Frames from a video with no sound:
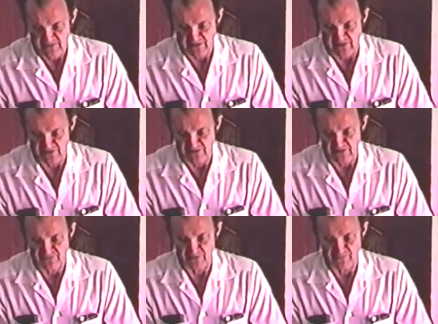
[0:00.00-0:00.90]
and
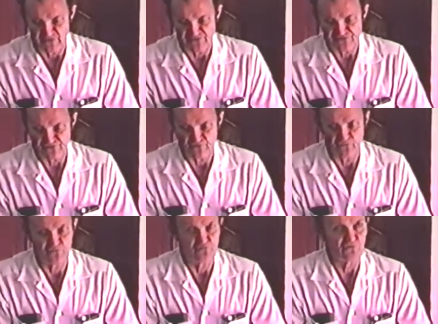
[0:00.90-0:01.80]
he then begins
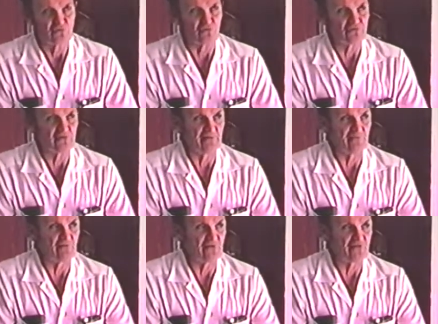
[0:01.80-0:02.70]
to talk to
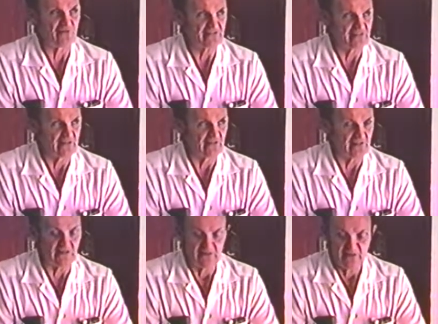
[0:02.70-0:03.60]
them very
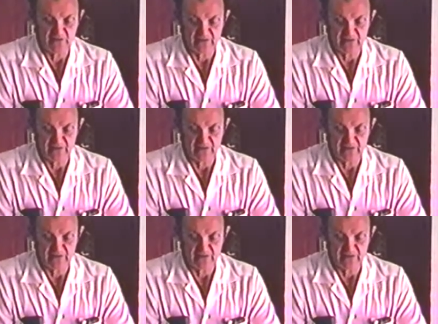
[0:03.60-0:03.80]
threateningly